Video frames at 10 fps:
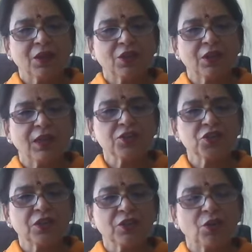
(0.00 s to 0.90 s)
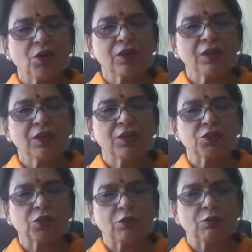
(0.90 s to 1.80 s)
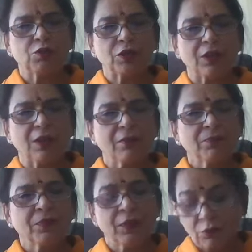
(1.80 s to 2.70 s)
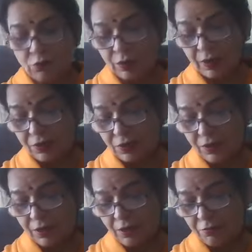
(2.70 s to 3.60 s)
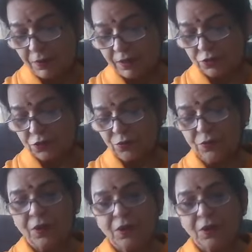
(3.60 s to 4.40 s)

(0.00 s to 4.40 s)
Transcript: the creation or the dissolution, they do not affect you.